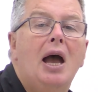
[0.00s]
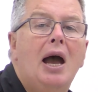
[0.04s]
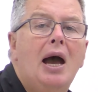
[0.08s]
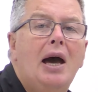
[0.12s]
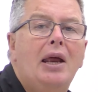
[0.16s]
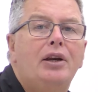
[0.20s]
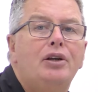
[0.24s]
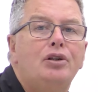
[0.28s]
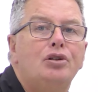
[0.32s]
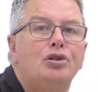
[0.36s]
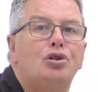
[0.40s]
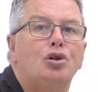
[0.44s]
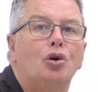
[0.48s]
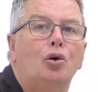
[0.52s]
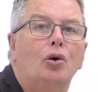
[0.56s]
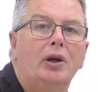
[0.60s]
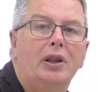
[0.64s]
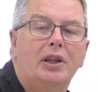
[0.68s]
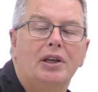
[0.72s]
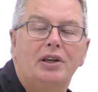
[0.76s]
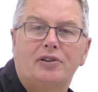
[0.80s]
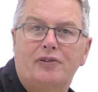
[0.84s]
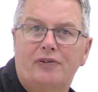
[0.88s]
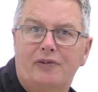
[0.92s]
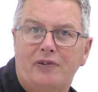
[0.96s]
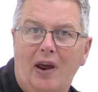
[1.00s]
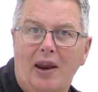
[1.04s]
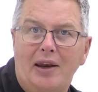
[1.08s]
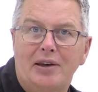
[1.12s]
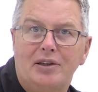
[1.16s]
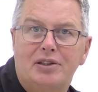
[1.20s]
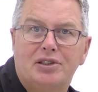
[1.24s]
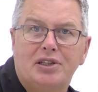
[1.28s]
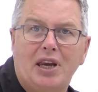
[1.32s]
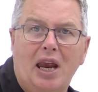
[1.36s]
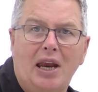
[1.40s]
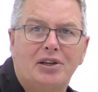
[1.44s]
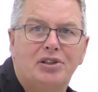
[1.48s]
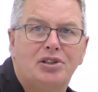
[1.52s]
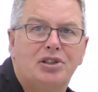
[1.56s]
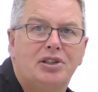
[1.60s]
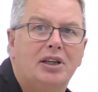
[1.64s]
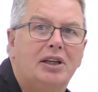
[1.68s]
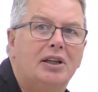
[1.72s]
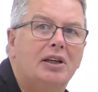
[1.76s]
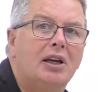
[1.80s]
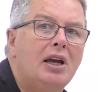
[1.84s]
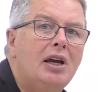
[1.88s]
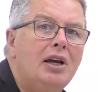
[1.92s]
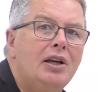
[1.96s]
and enjoy this
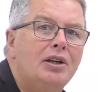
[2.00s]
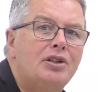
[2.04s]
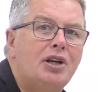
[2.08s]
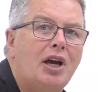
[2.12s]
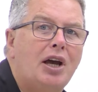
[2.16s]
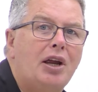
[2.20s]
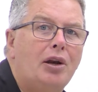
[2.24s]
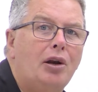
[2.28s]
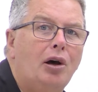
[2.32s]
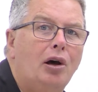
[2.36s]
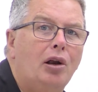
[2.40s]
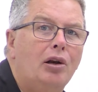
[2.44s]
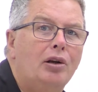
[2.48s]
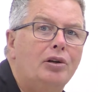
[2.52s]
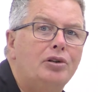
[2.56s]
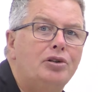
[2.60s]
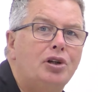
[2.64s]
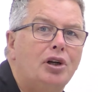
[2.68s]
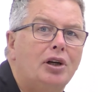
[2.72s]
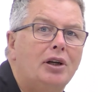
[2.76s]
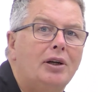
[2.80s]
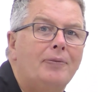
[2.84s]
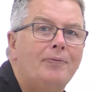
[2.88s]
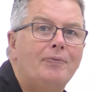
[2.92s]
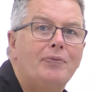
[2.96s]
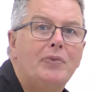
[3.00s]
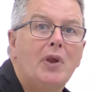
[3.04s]
fantastic technology.